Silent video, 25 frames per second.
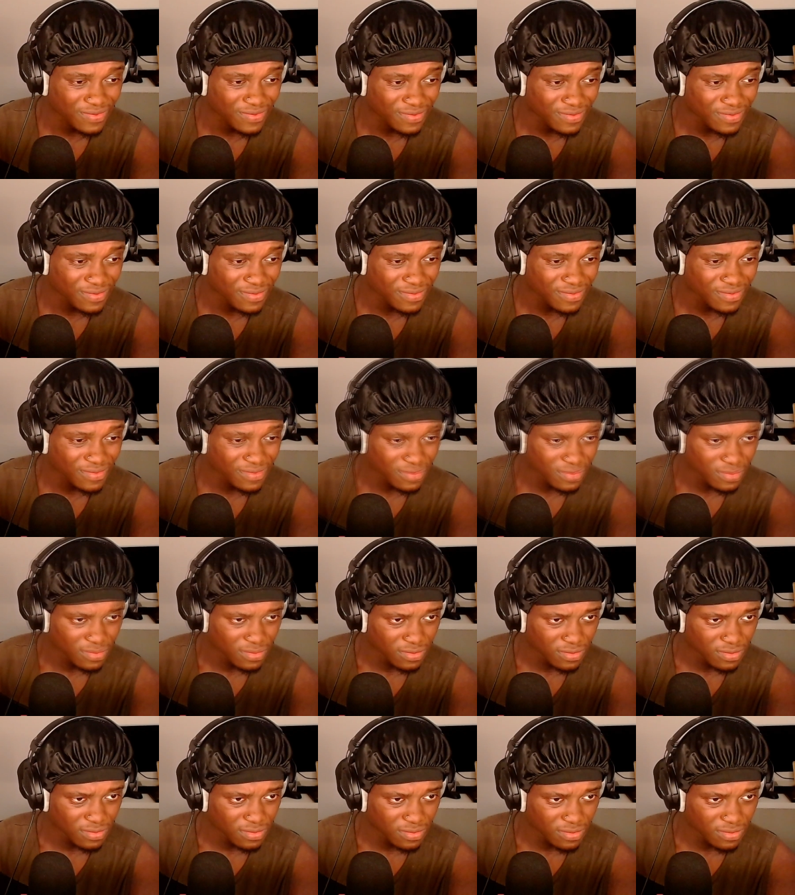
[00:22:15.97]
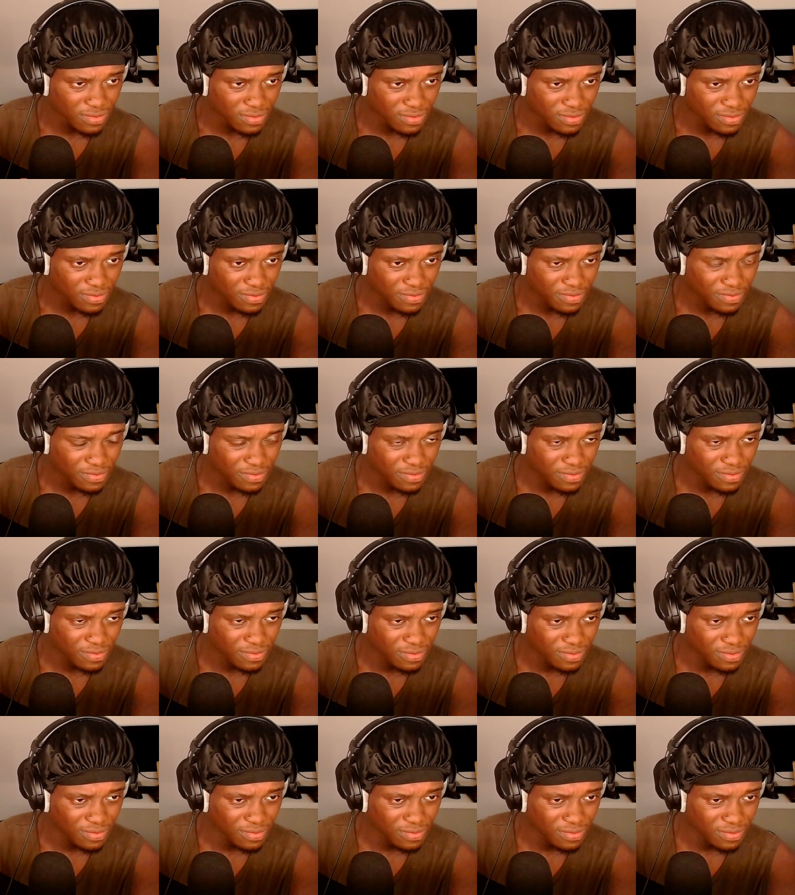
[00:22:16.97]

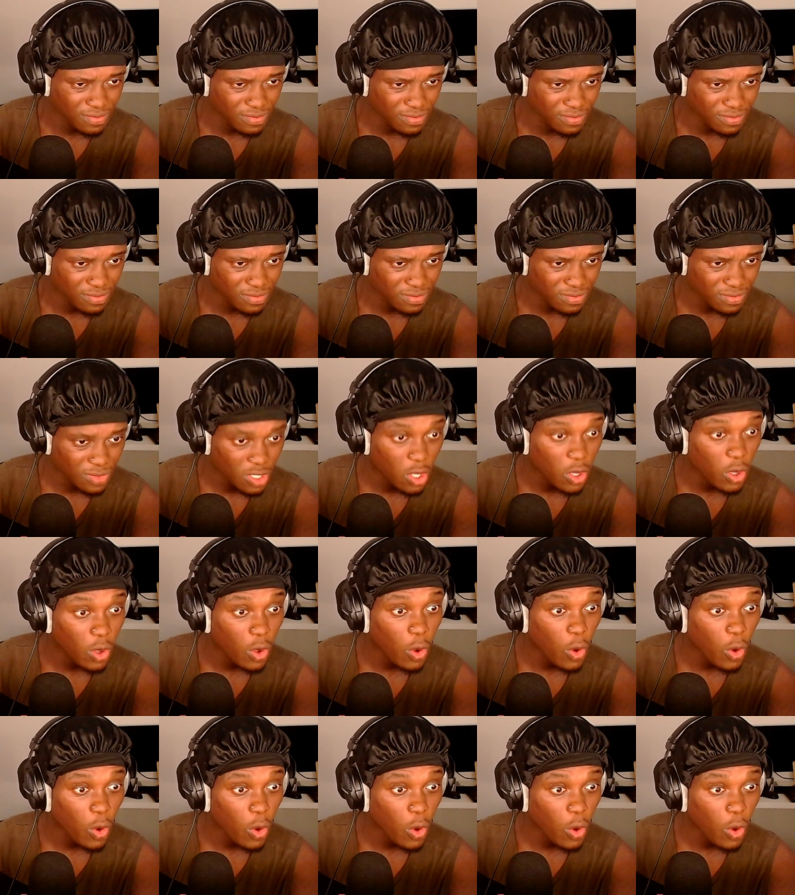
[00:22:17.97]
(no one is talking)